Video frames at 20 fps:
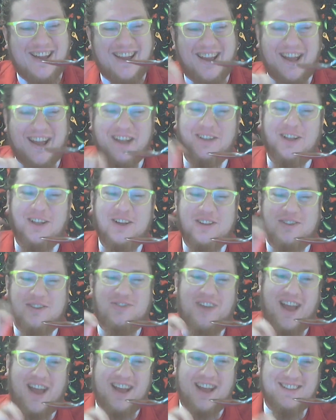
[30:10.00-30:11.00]
it, looks
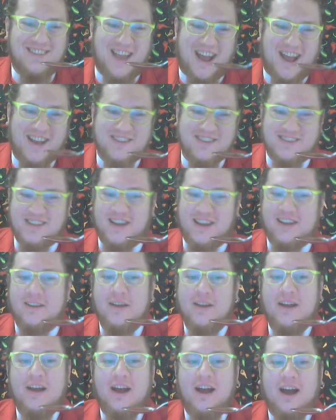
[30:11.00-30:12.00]
fantastic.
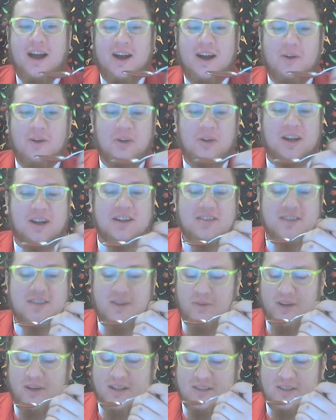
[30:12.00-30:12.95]
Uh, we're gonna see what